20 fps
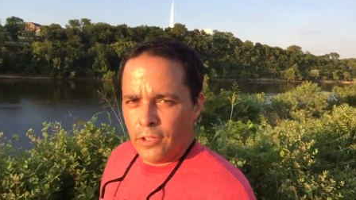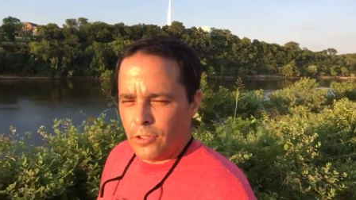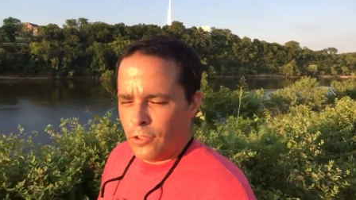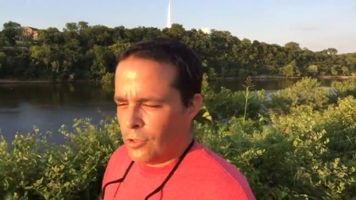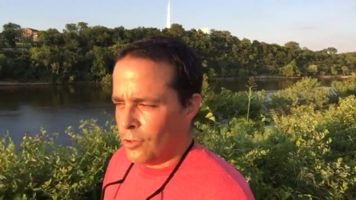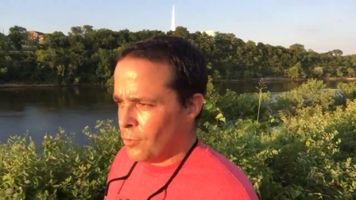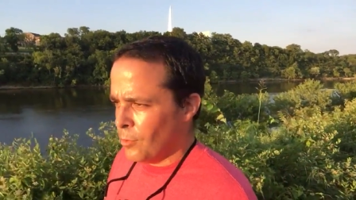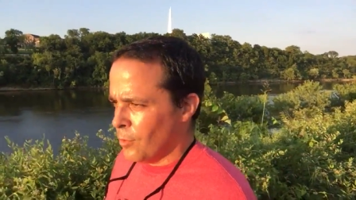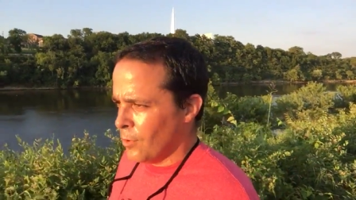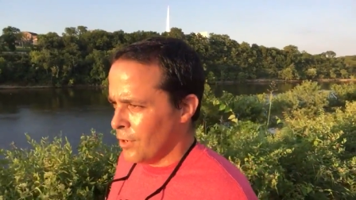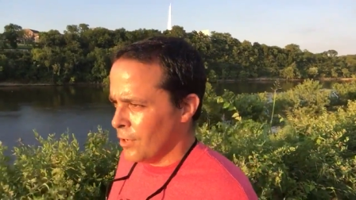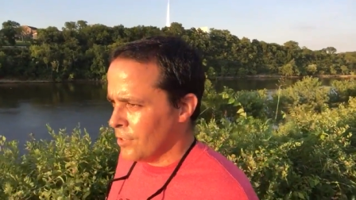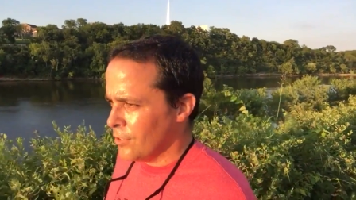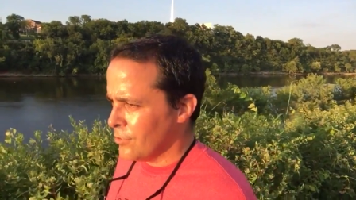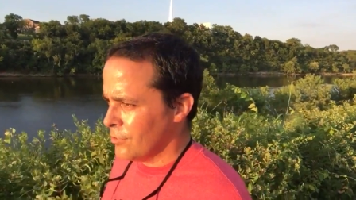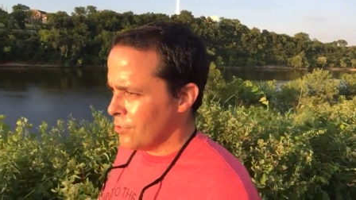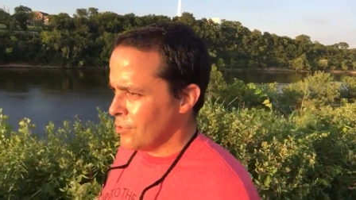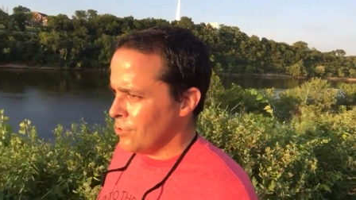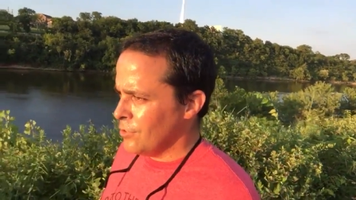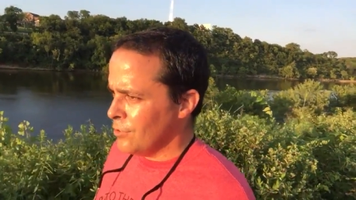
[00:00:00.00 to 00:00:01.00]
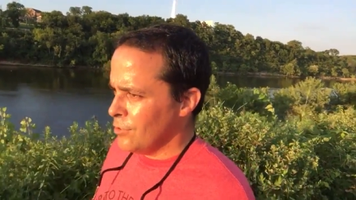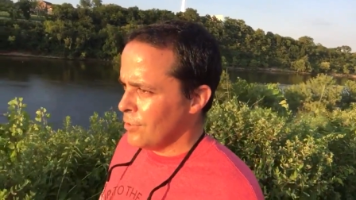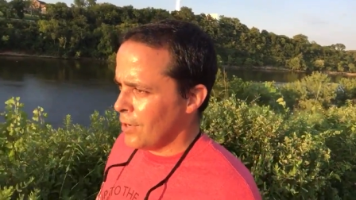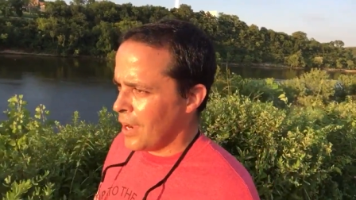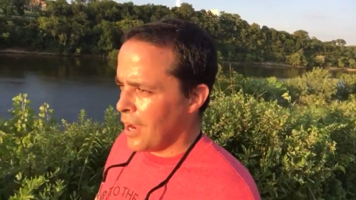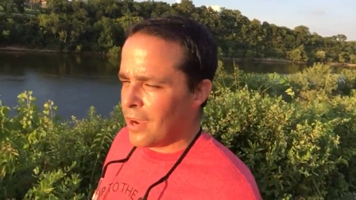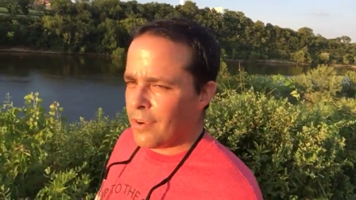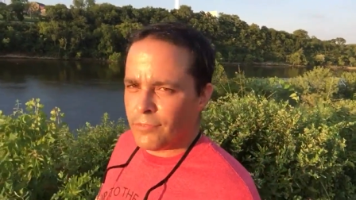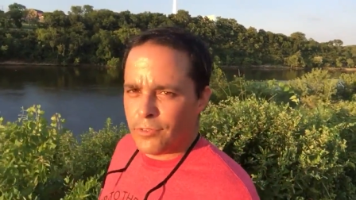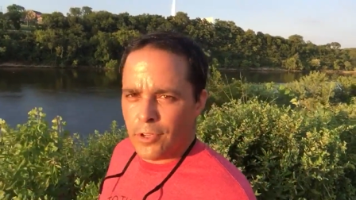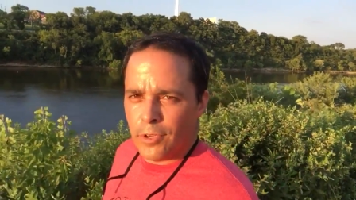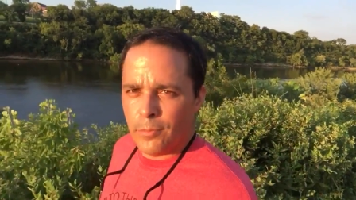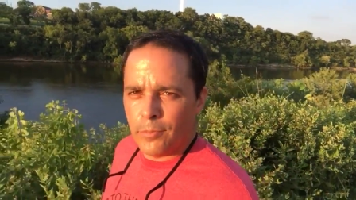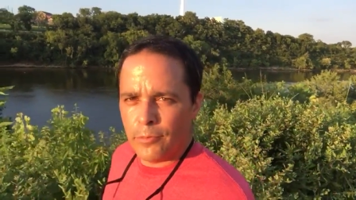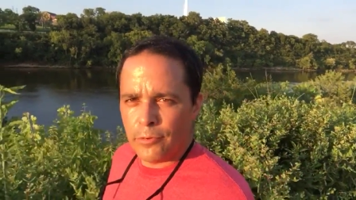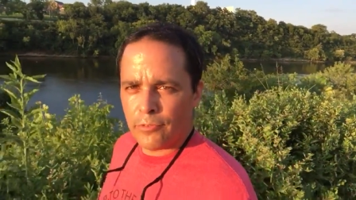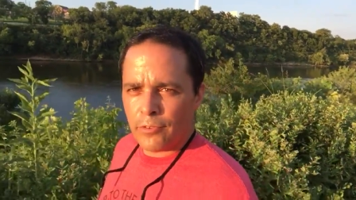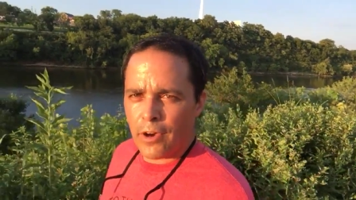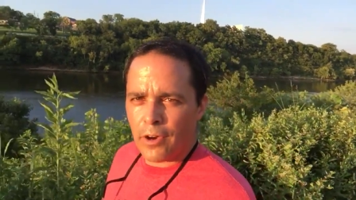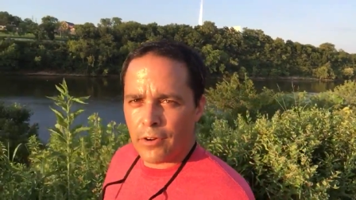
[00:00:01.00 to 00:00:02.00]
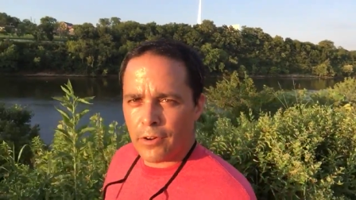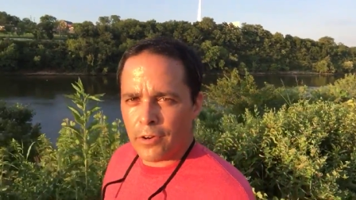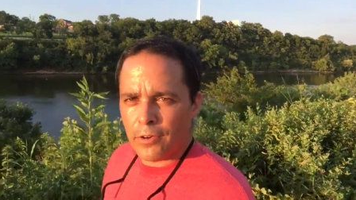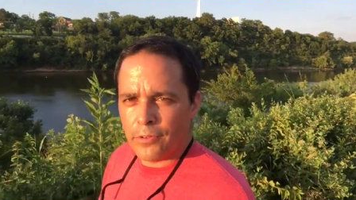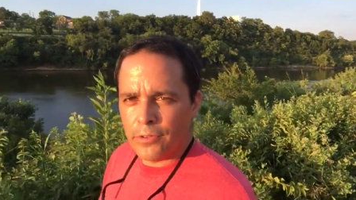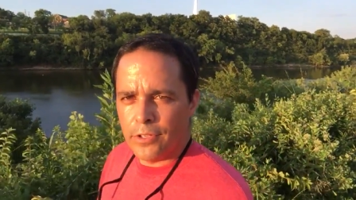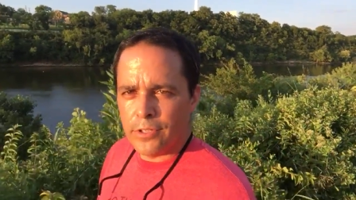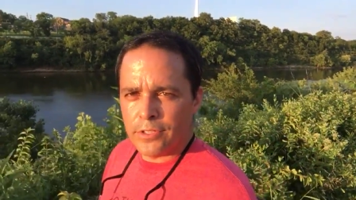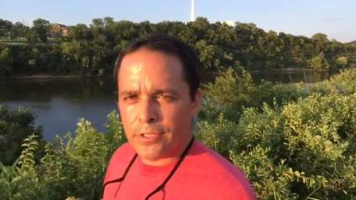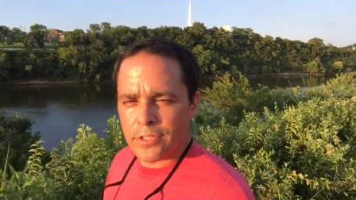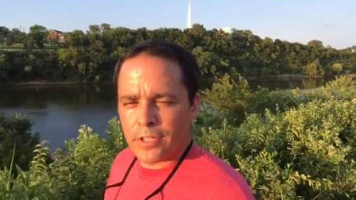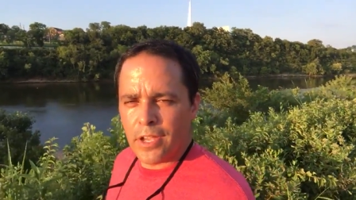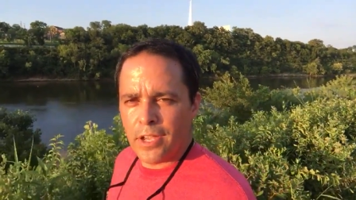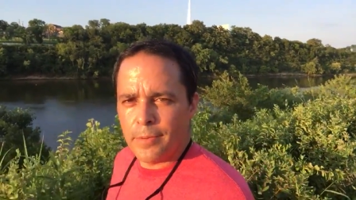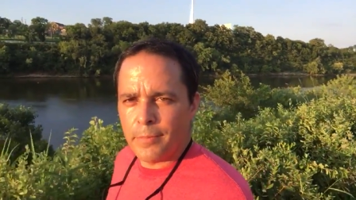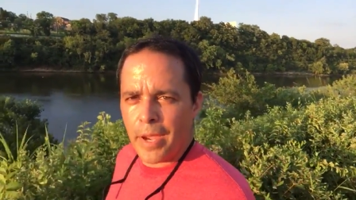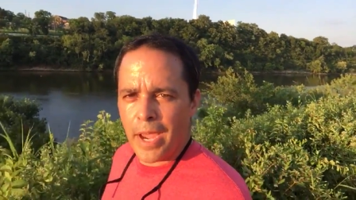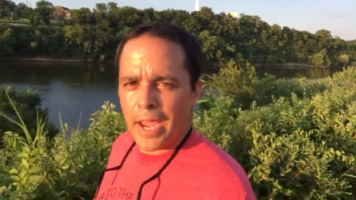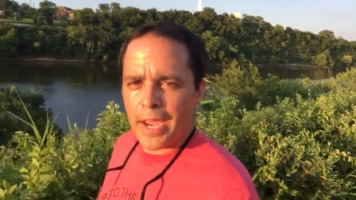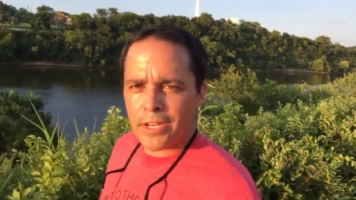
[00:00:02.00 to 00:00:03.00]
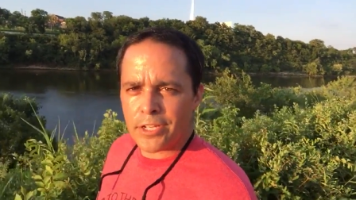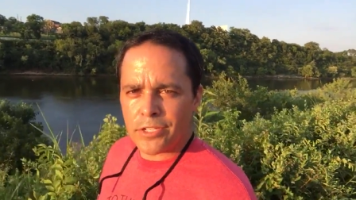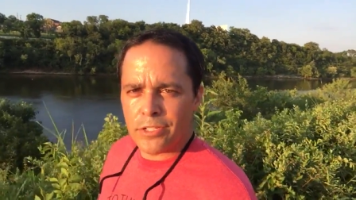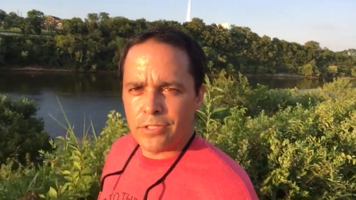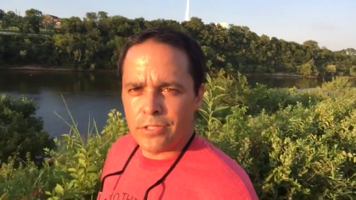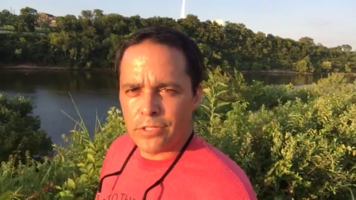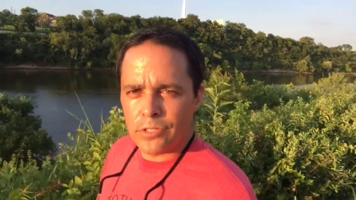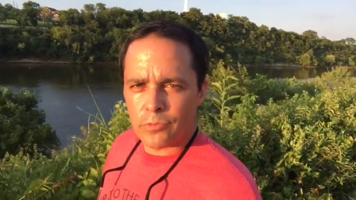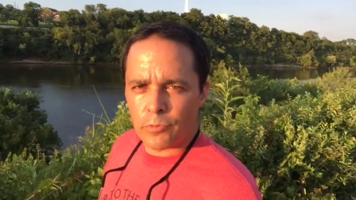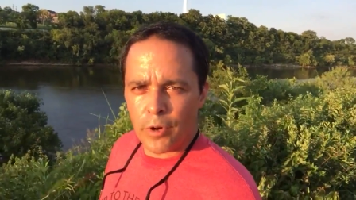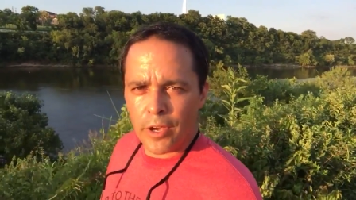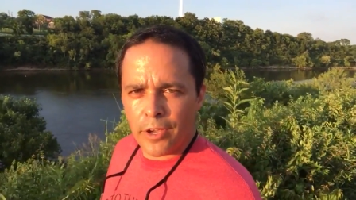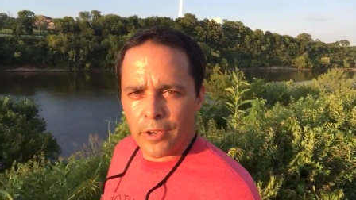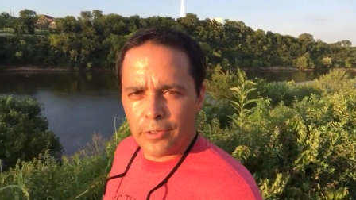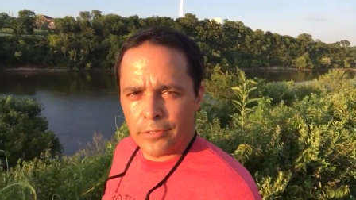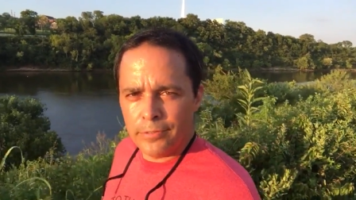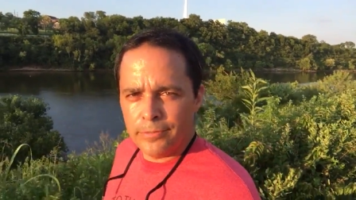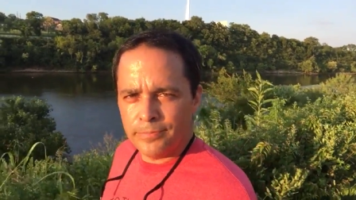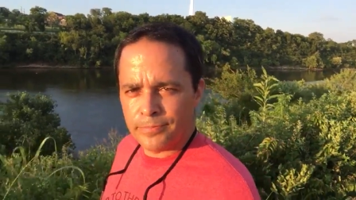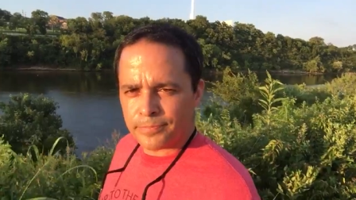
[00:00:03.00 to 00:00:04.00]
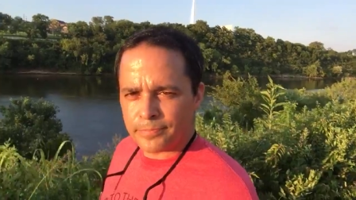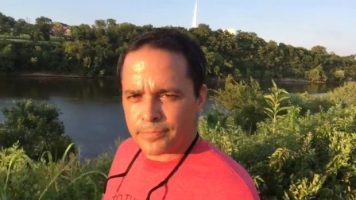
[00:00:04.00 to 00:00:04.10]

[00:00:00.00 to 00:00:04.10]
you want to have them follow these same actions as well,